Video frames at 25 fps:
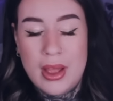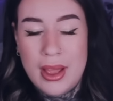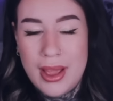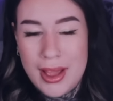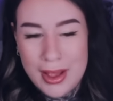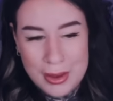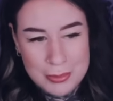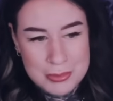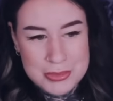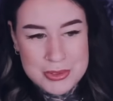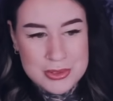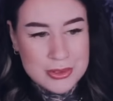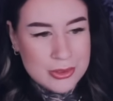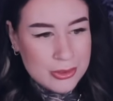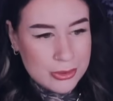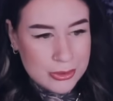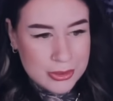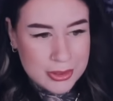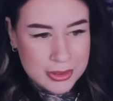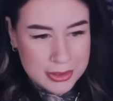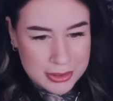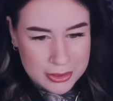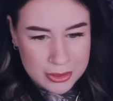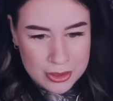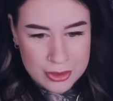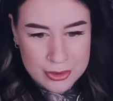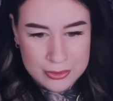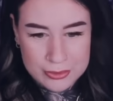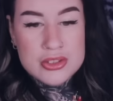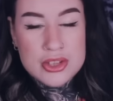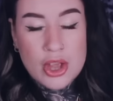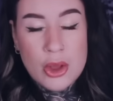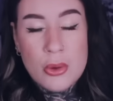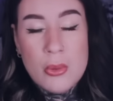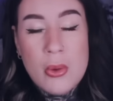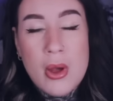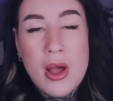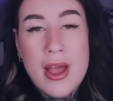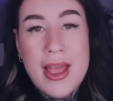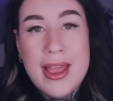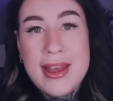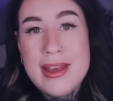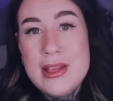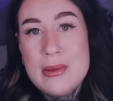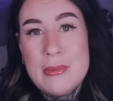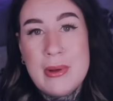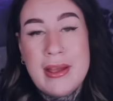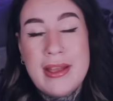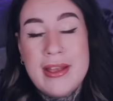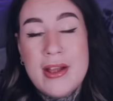Absolutely not. So
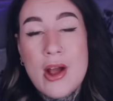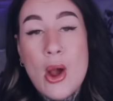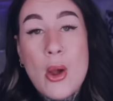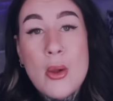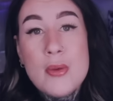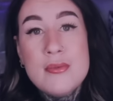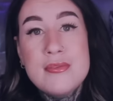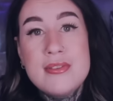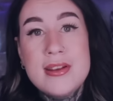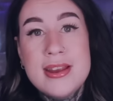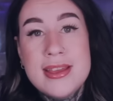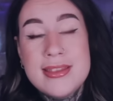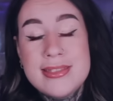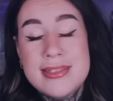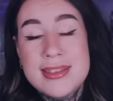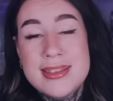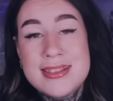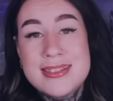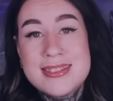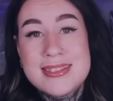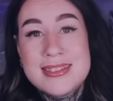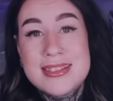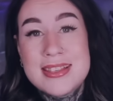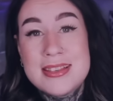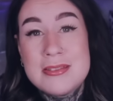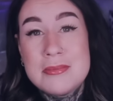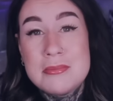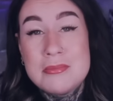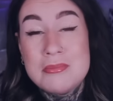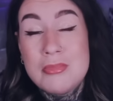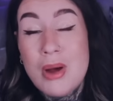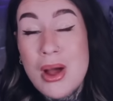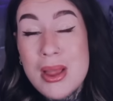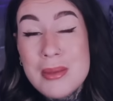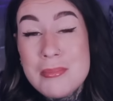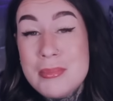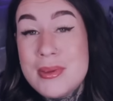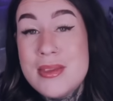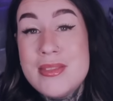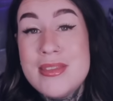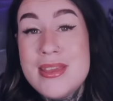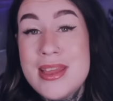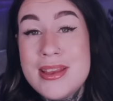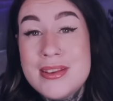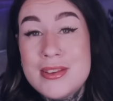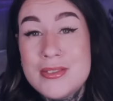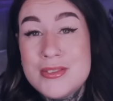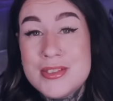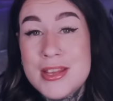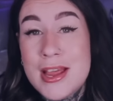anyway, hopefully this might be the
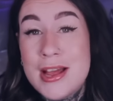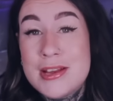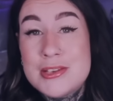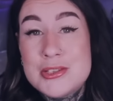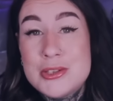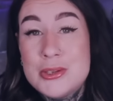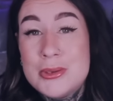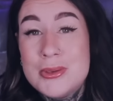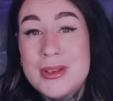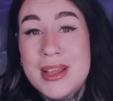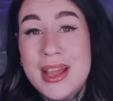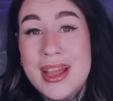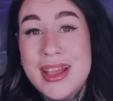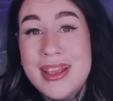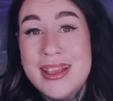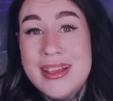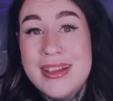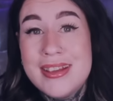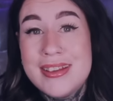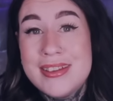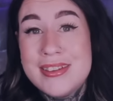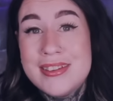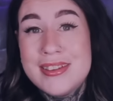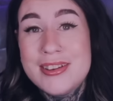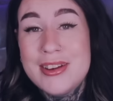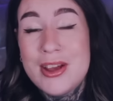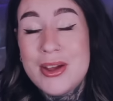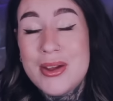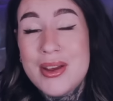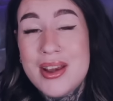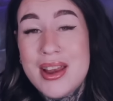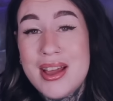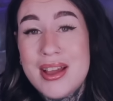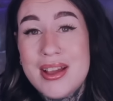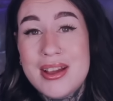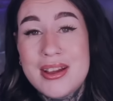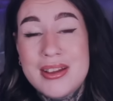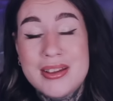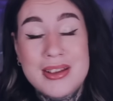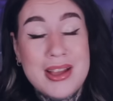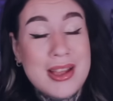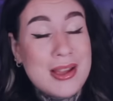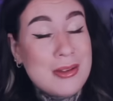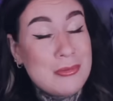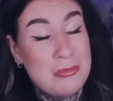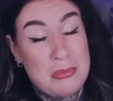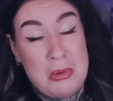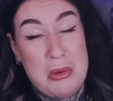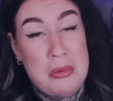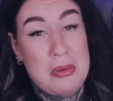end of Tattoo Gate, you know, like
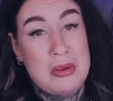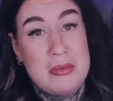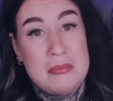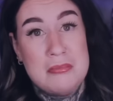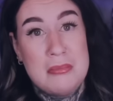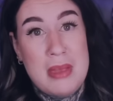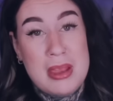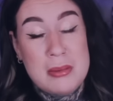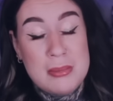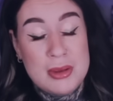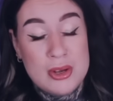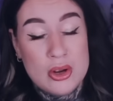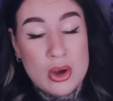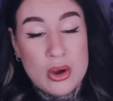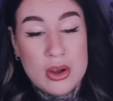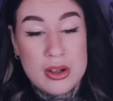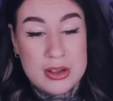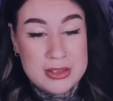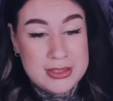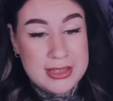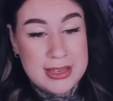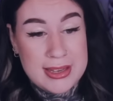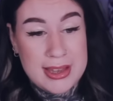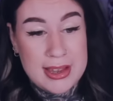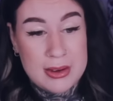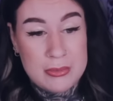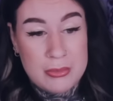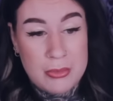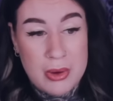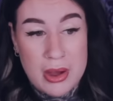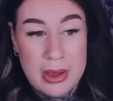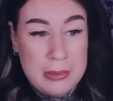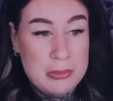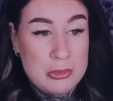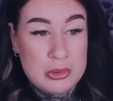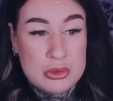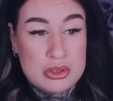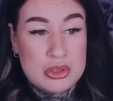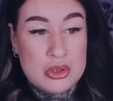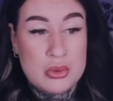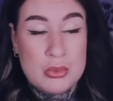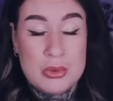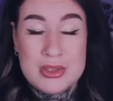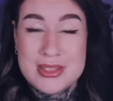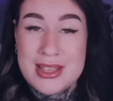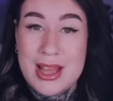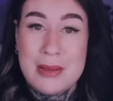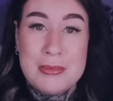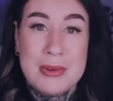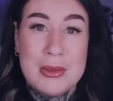I, I maybe not, because again, I'm not sure
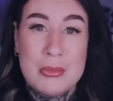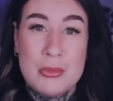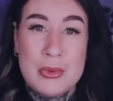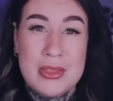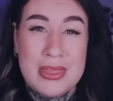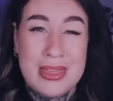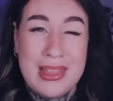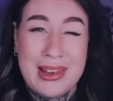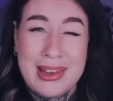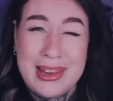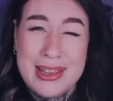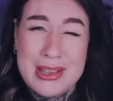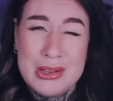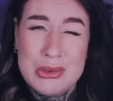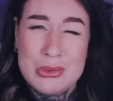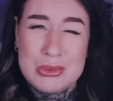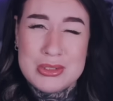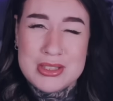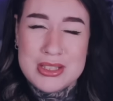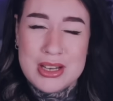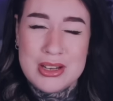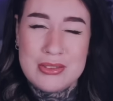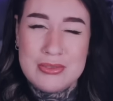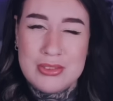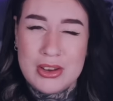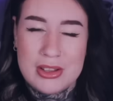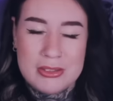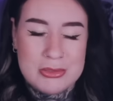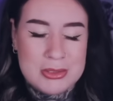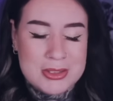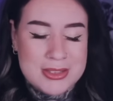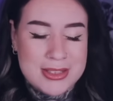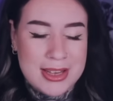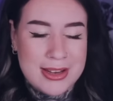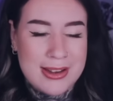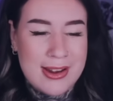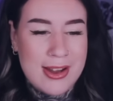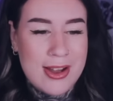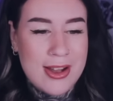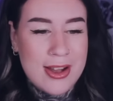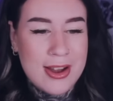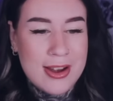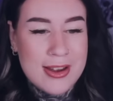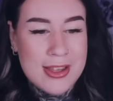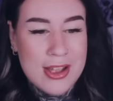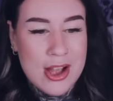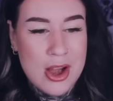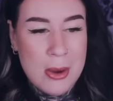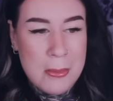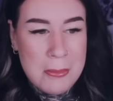what's happening with the legal stuff, like I was saying
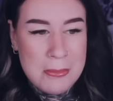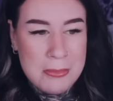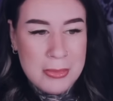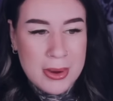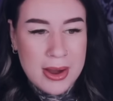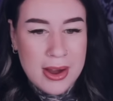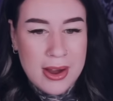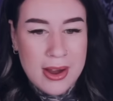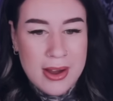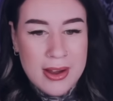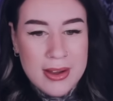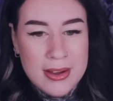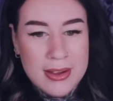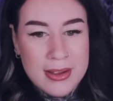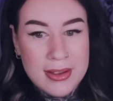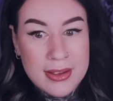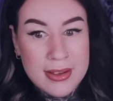earlier, but